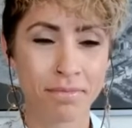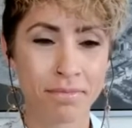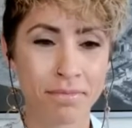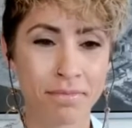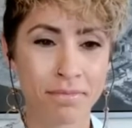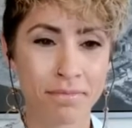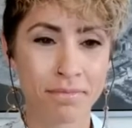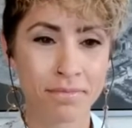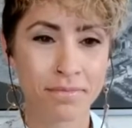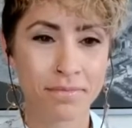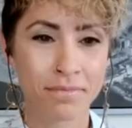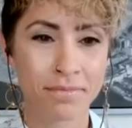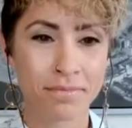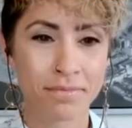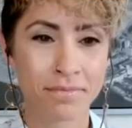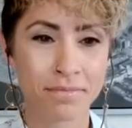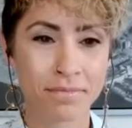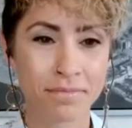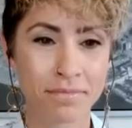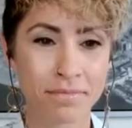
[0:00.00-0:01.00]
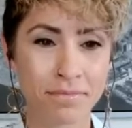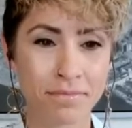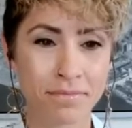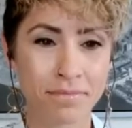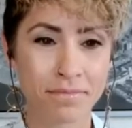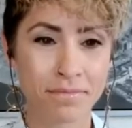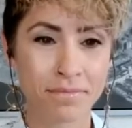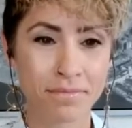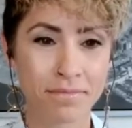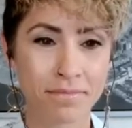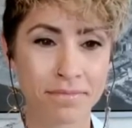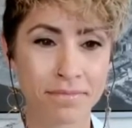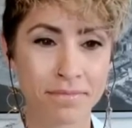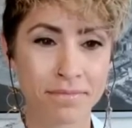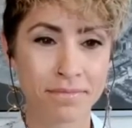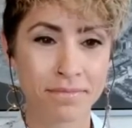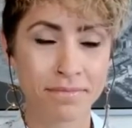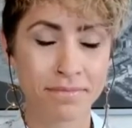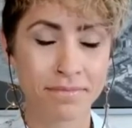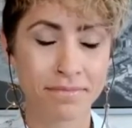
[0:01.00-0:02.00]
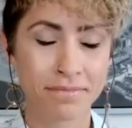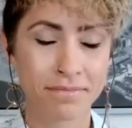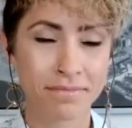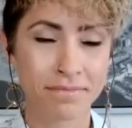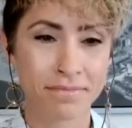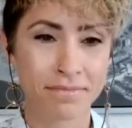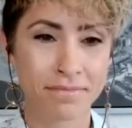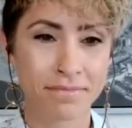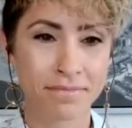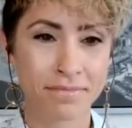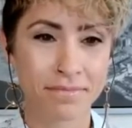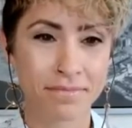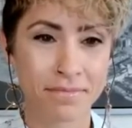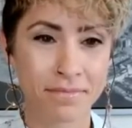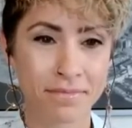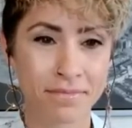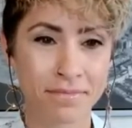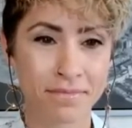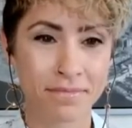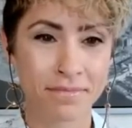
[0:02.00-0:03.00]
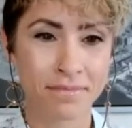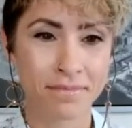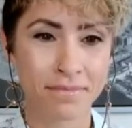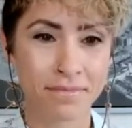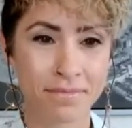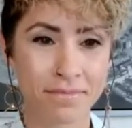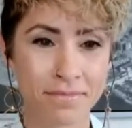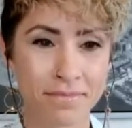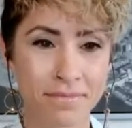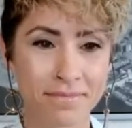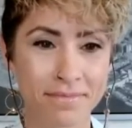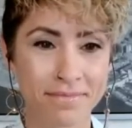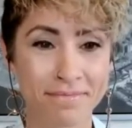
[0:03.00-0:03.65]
No words are spoken by the person on screen.